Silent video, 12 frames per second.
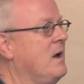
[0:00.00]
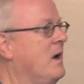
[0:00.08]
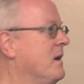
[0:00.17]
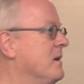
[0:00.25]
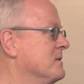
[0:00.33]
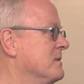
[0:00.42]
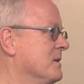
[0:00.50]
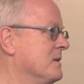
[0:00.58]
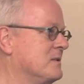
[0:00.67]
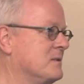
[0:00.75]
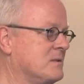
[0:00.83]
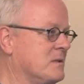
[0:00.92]
Is
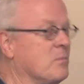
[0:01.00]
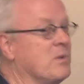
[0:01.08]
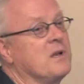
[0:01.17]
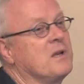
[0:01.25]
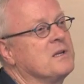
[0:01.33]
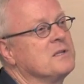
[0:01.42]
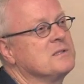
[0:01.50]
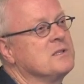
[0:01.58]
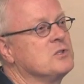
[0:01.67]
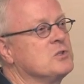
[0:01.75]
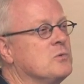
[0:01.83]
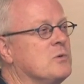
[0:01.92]
it completely
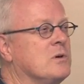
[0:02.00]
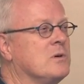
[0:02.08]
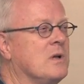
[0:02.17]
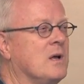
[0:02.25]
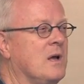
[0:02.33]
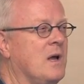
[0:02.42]
consensual?